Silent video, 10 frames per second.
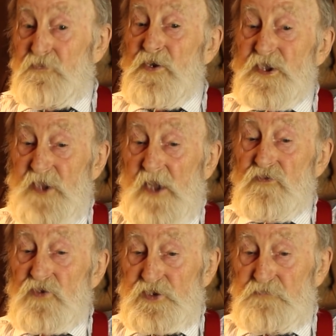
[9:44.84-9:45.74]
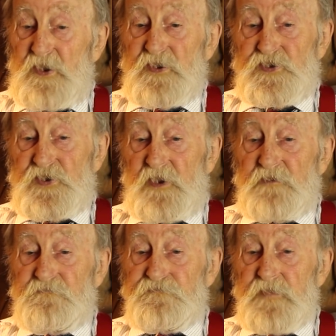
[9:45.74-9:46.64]
a very dangerous mindset.
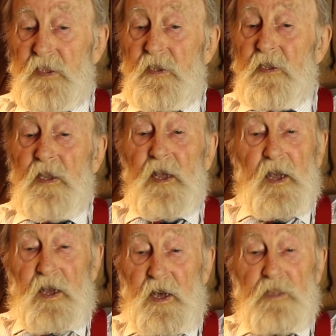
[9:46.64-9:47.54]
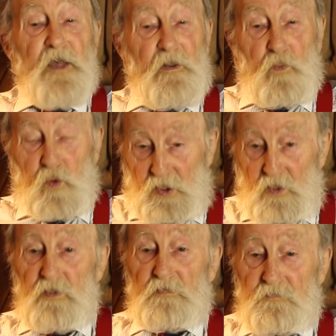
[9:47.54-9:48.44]
And that
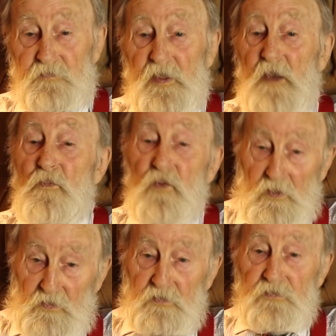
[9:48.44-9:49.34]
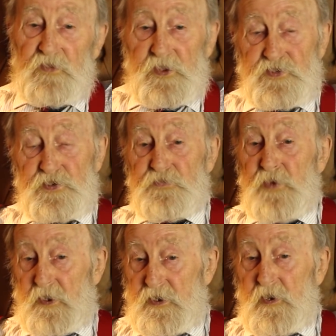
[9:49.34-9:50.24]
will lead to
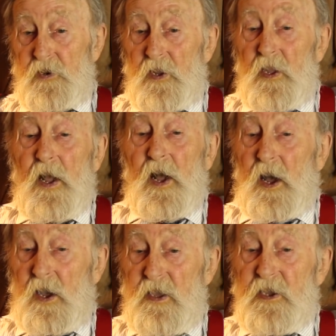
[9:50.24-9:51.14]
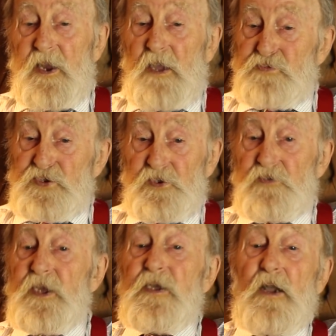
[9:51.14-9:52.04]
failure. I can
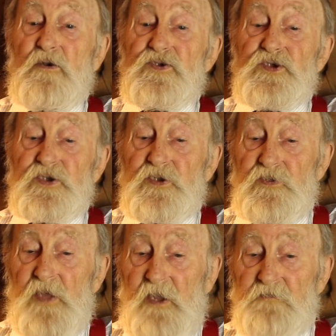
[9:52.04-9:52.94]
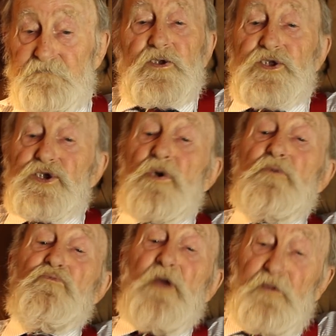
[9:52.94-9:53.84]
absolutely guarantee you that. So
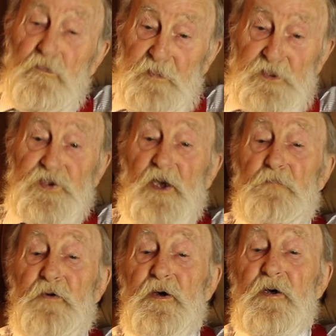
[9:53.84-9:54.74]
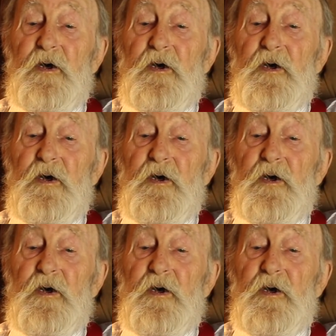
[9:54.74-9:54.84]
in wrapping this up,